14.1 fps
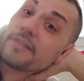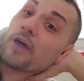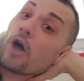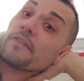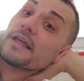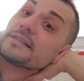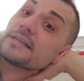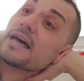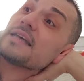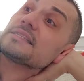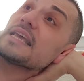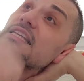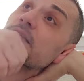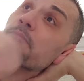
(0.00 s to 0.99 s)
All that does
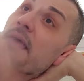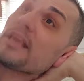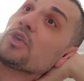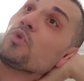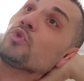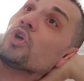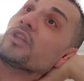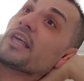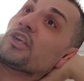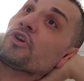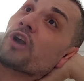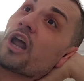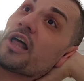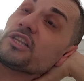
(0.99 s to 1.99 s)
is make you look like
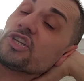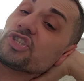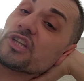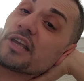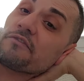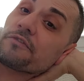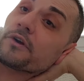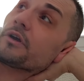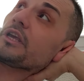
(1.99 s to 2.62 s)
you're auditioning for,